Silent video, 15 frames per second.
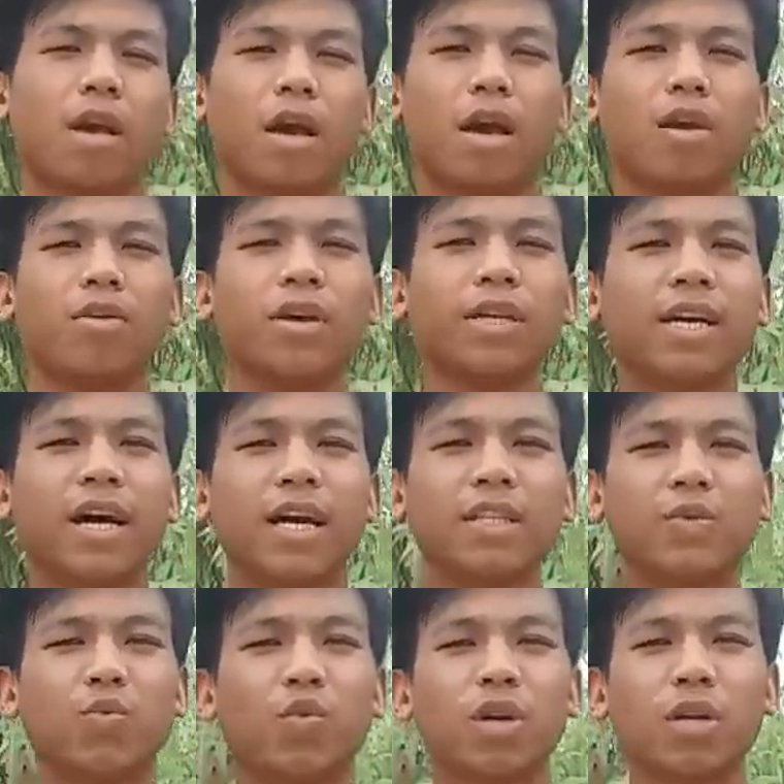Hello and
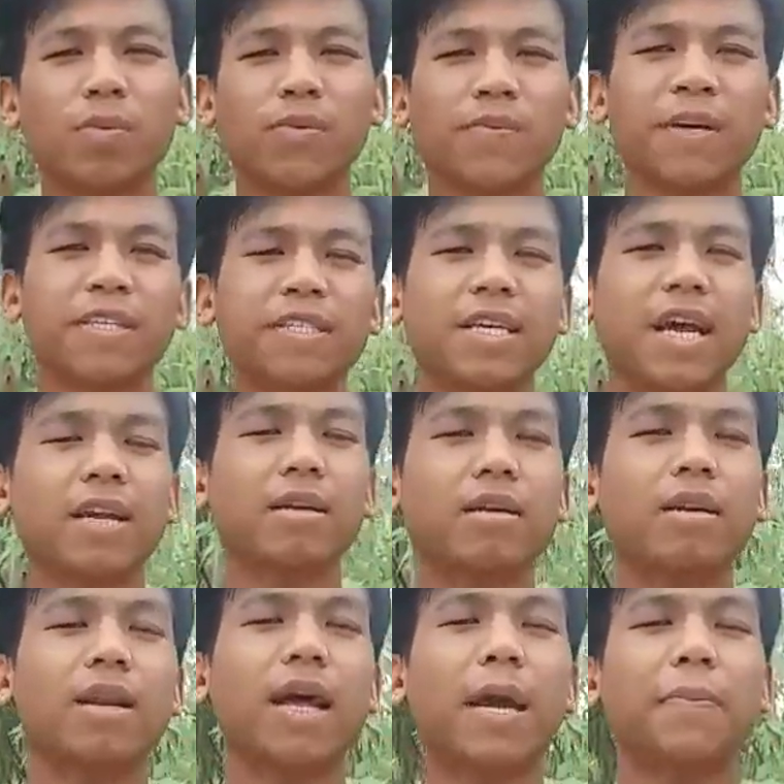guys, welcome to my
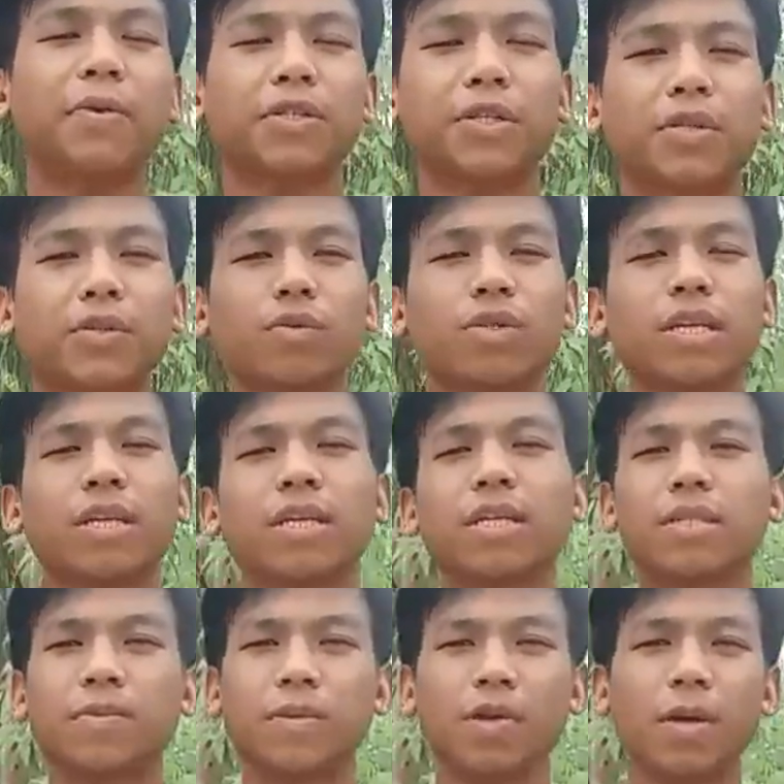channel Live Tips and Tools, and in
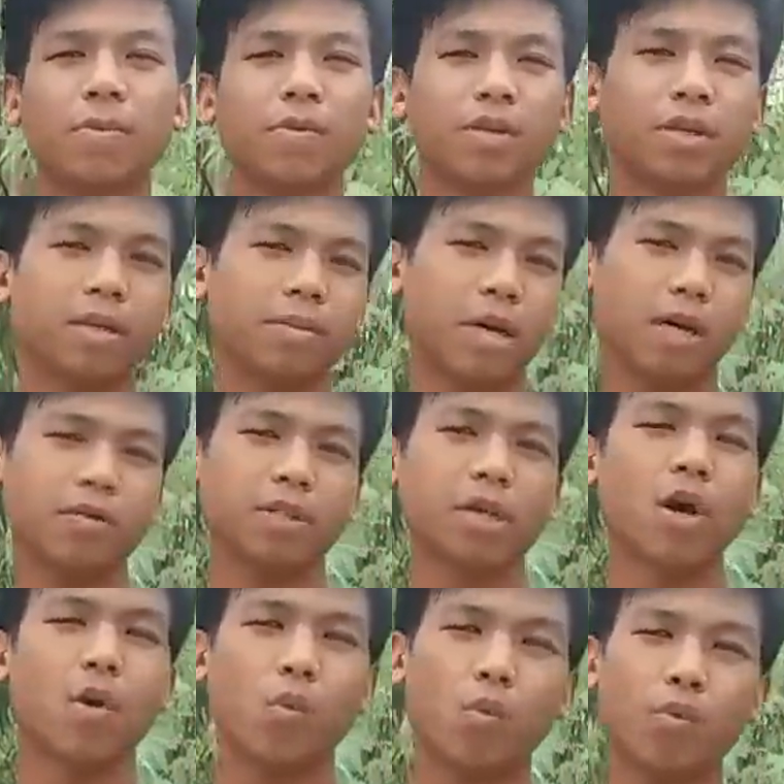this video I am talking about
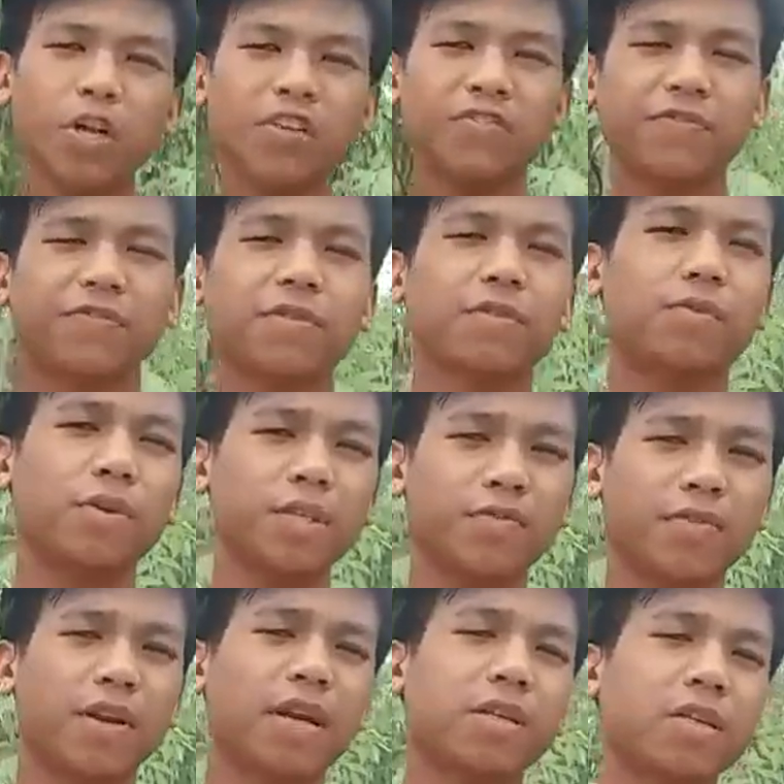which
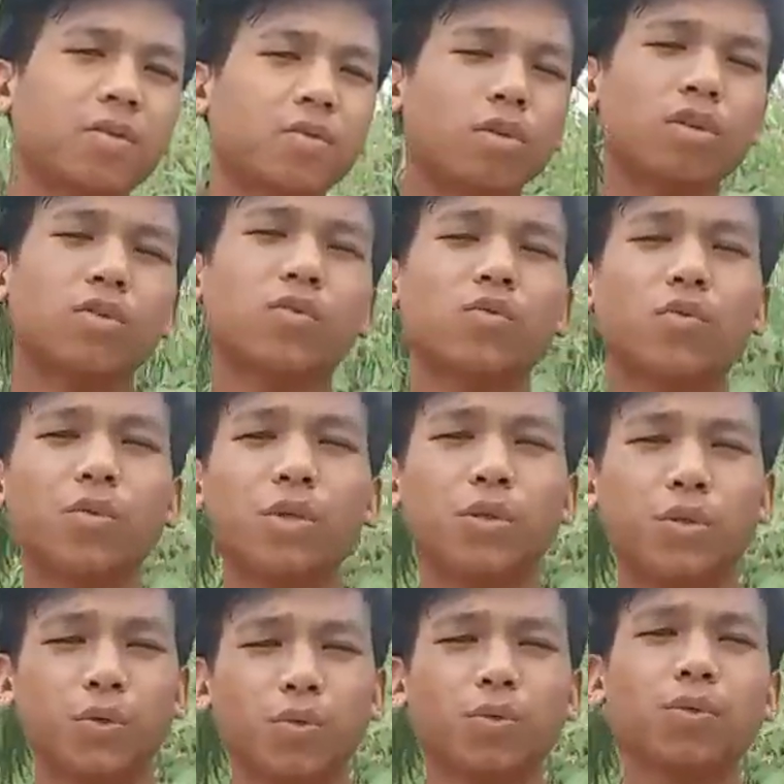flight controller should we
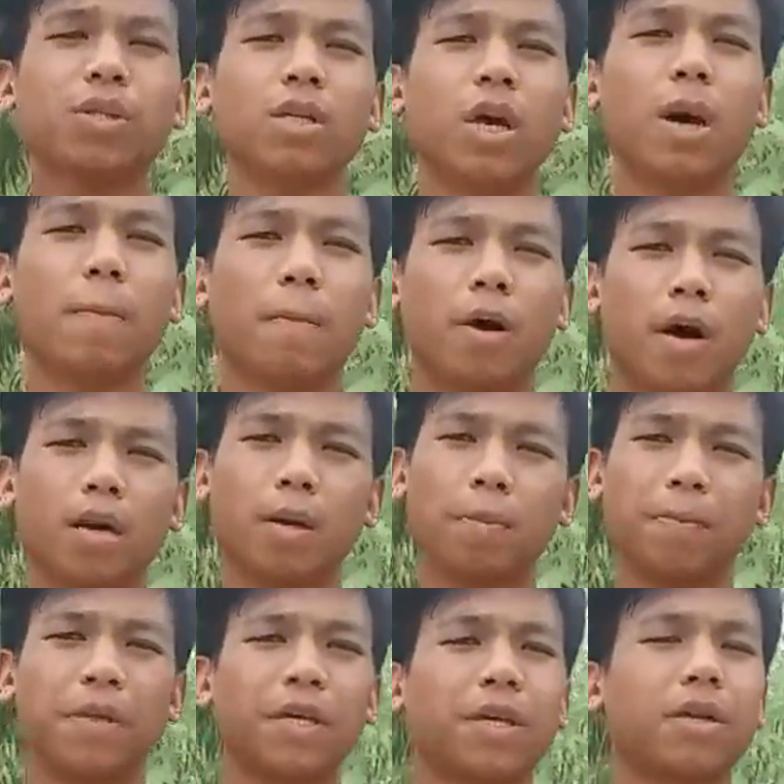choose for the
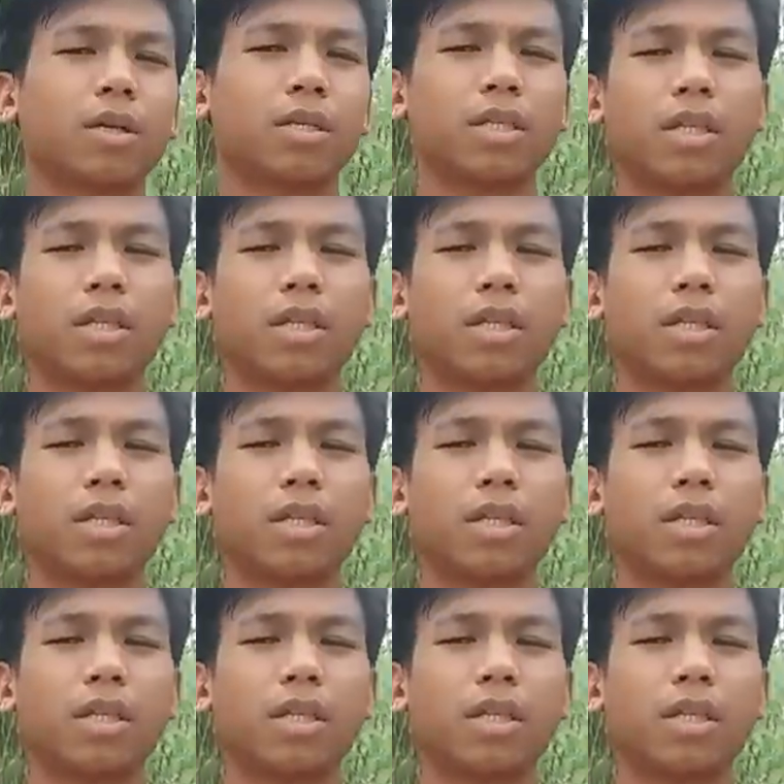beginners.